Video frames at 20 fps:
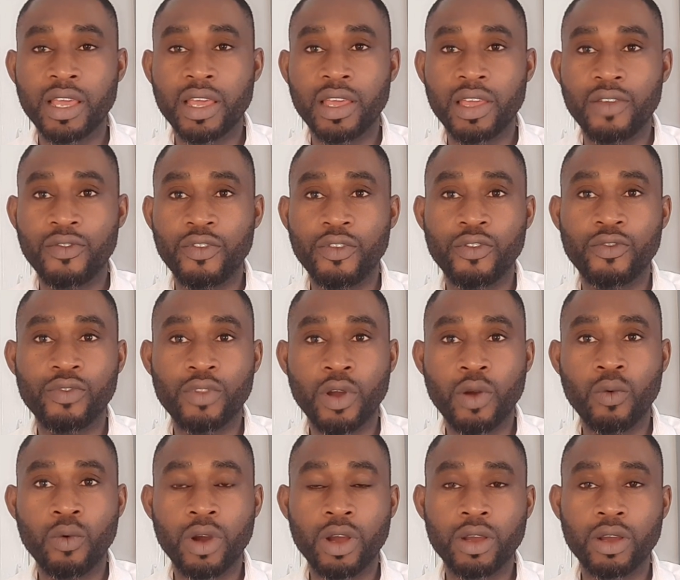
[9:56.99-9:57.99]
If you've not
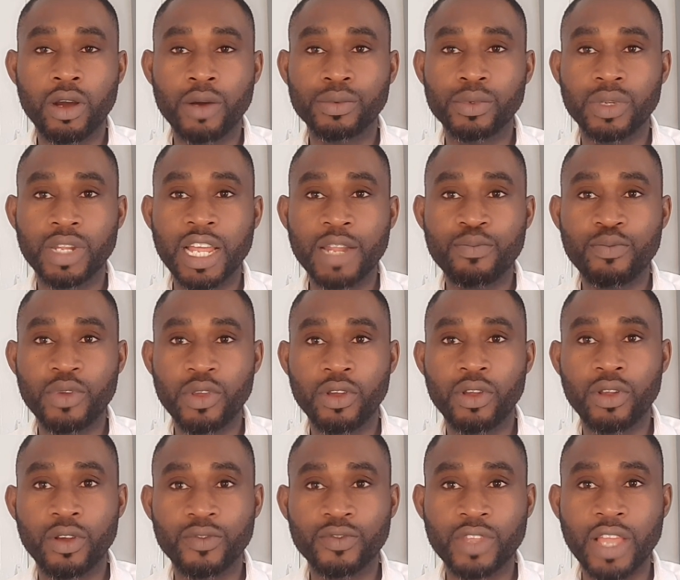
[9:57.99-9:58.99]
worked up to that
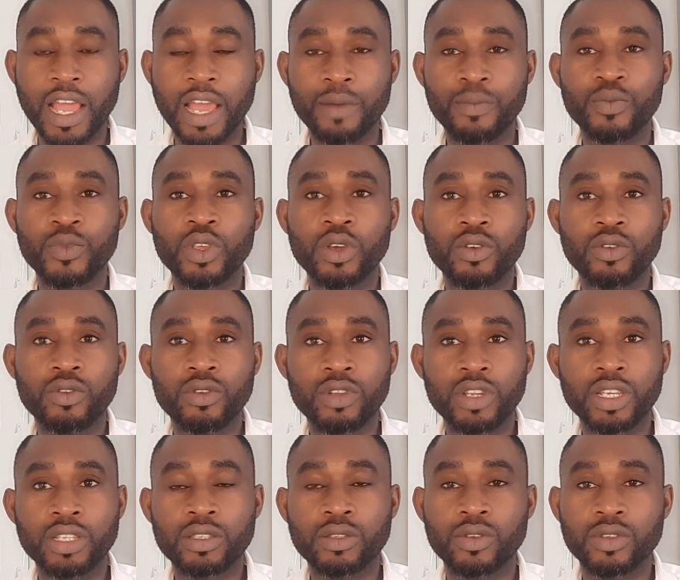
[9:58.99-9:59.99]
period of time, you
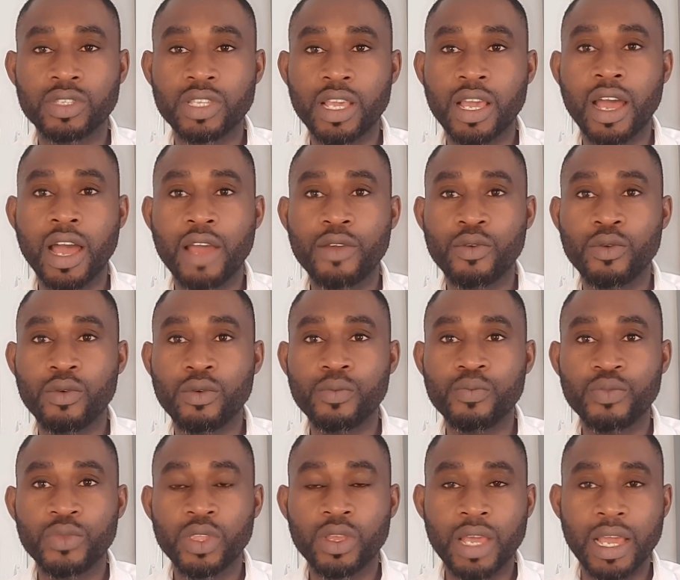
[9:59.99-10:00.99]
need to see how you
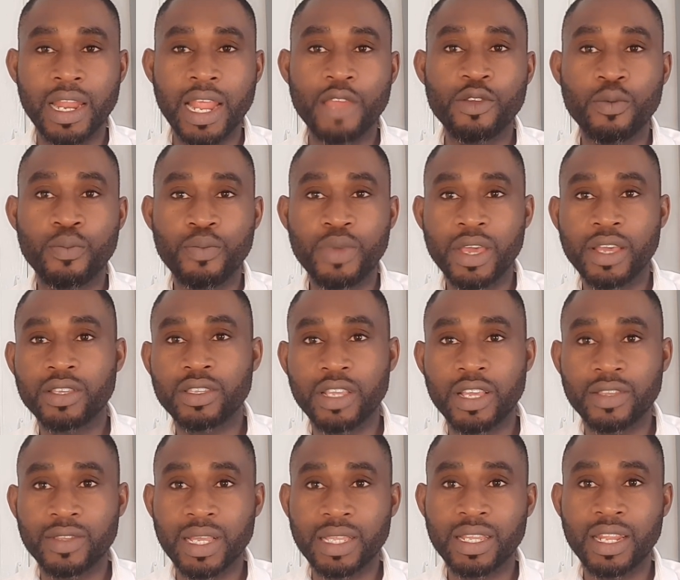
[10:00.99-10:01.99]
Either you pay a
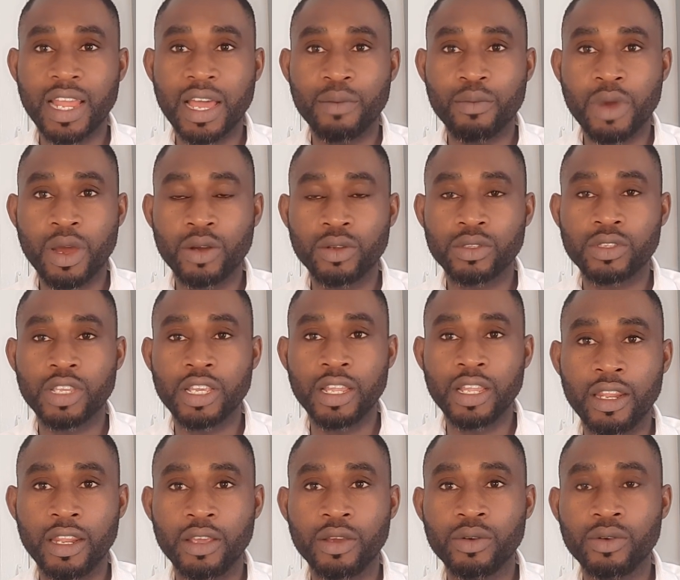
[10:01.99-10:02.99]
certain amount
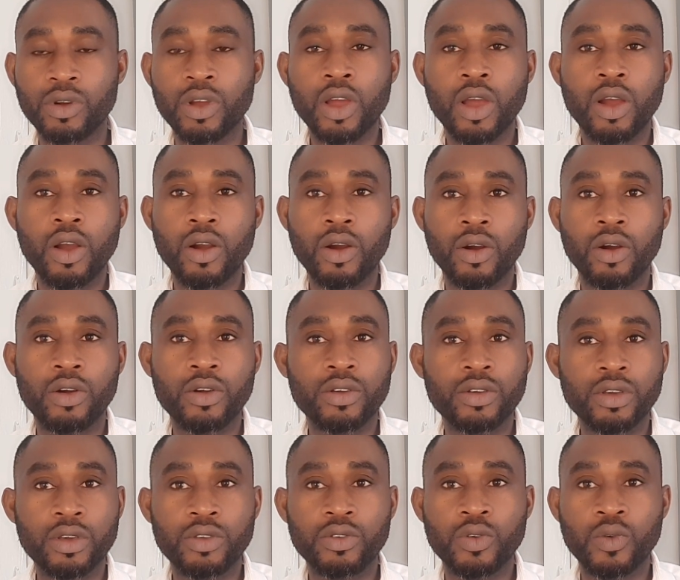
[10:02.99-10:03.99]
lieu, or
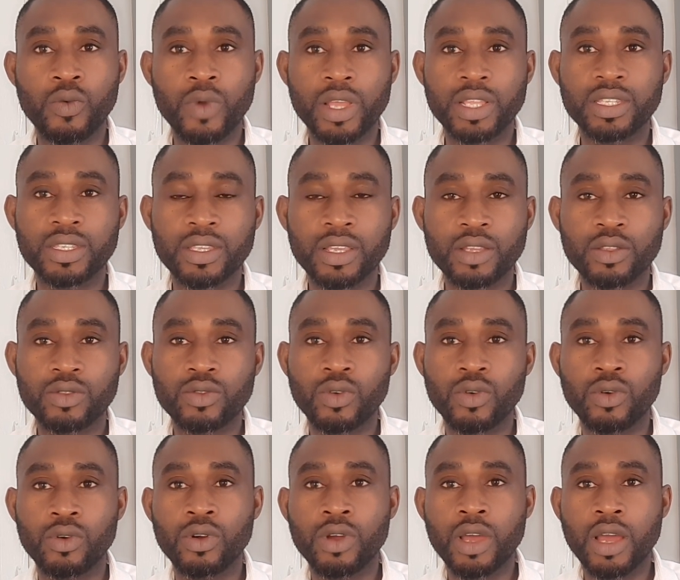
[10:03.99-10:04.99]
you wait
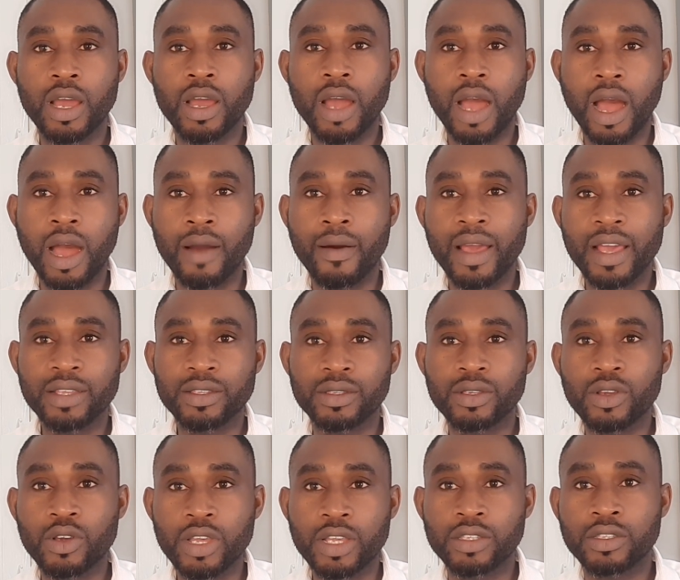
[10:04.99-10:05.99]
to
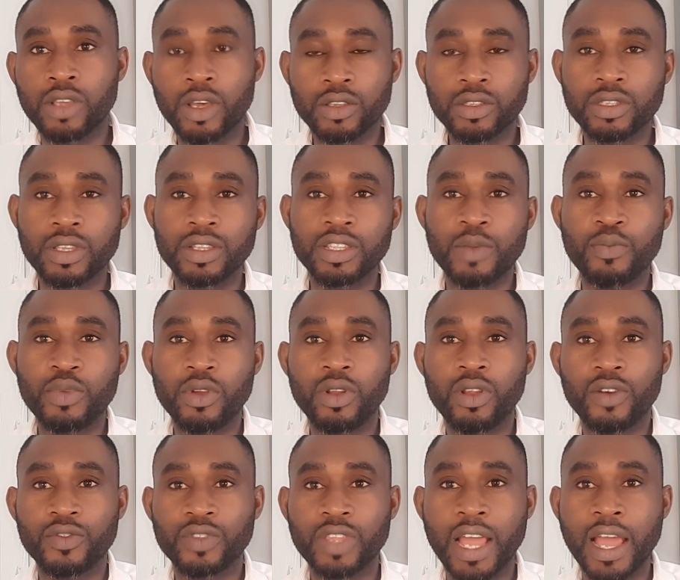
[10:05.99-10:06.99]
exhaust the period
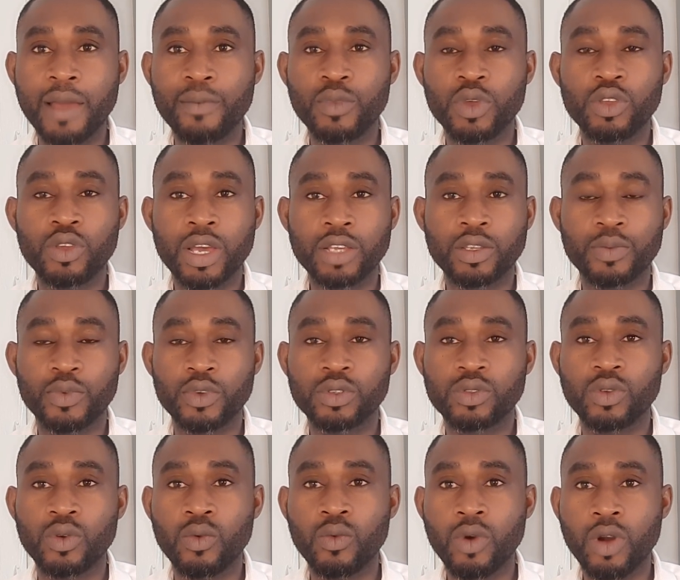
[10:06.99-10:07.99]
of time you are supposed
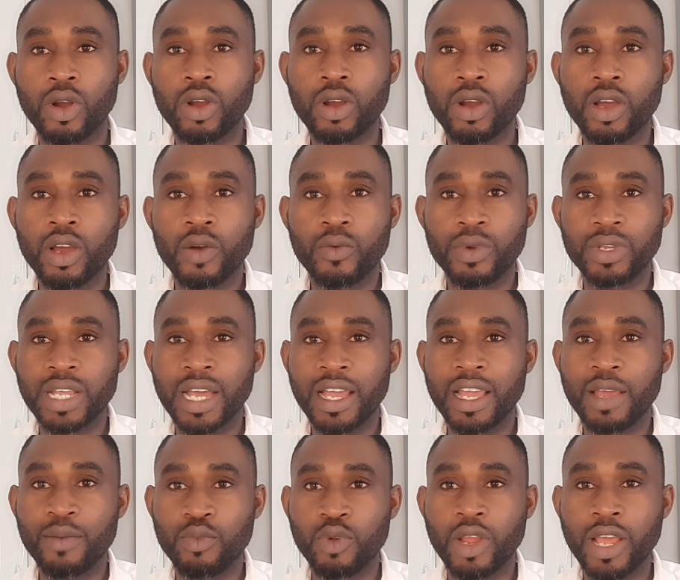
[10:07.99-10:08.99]
to work with that
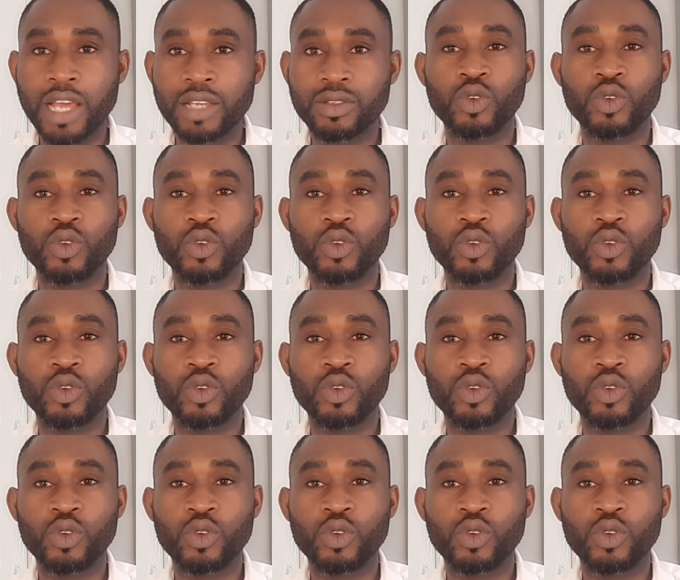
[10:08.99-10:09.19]
employer.